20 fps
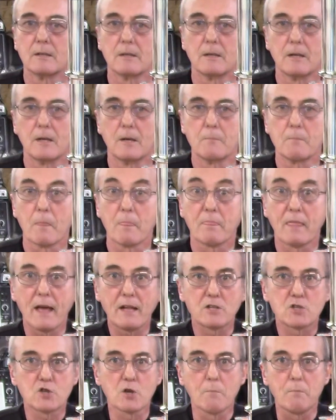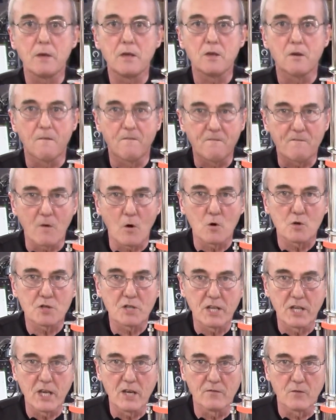Um, that should be your
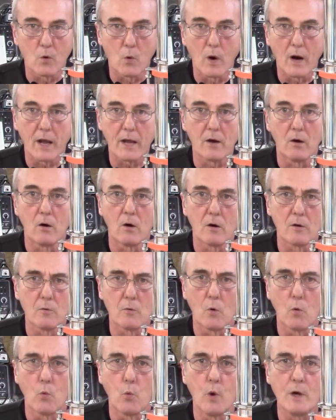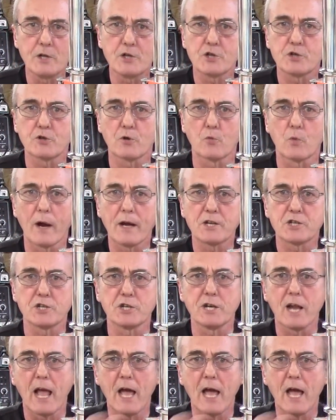first giveaway on which direction,